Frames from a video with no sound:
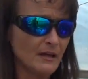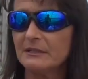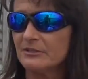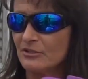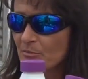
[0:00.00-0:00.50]

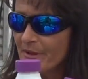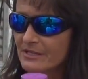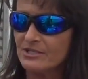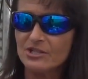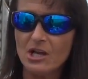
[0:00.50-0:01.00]
It is your
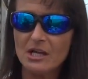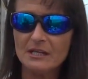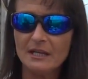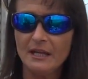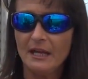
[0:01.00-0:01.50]
best
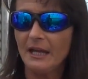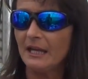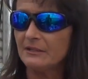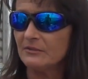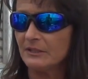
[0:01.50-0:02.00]
shot
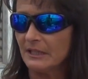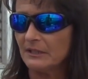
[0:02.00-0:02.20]
at doing